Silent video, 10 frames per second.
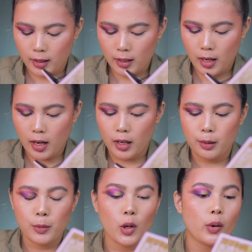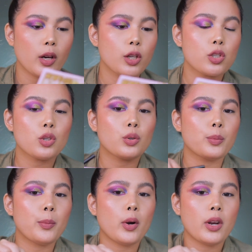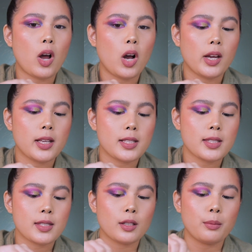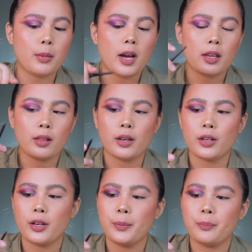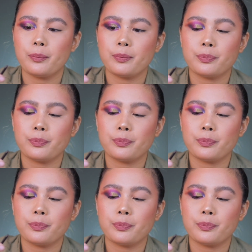Then I'm going to put on some eyeliner.